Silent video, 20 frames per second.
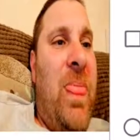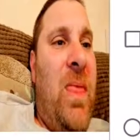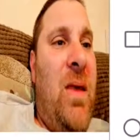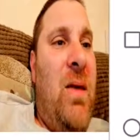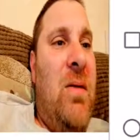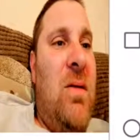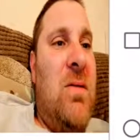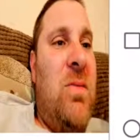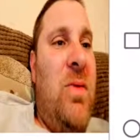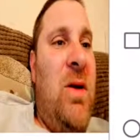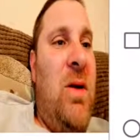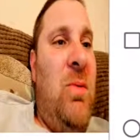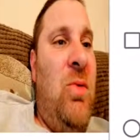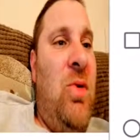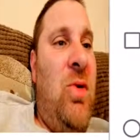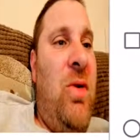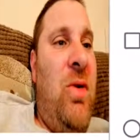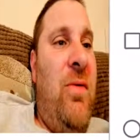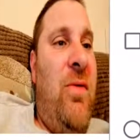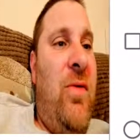what's the word I'm
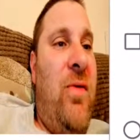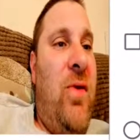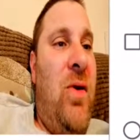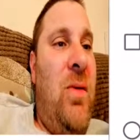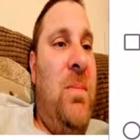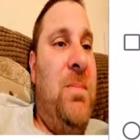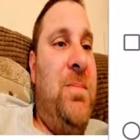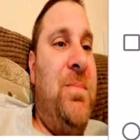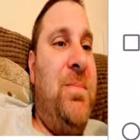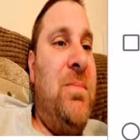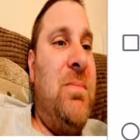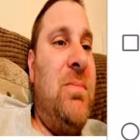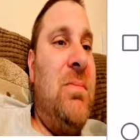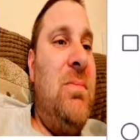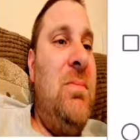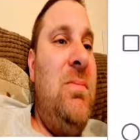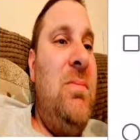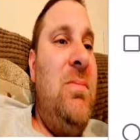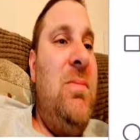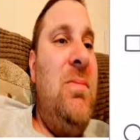looking for?
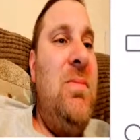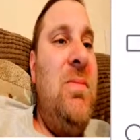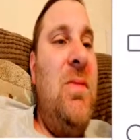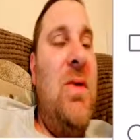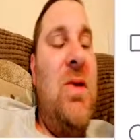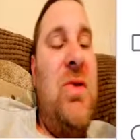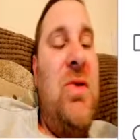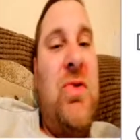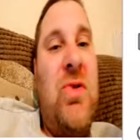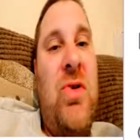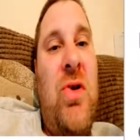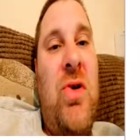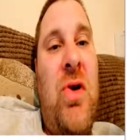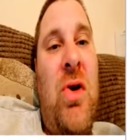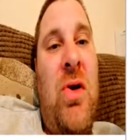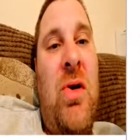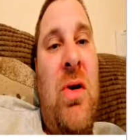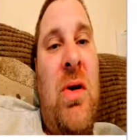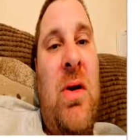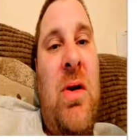To not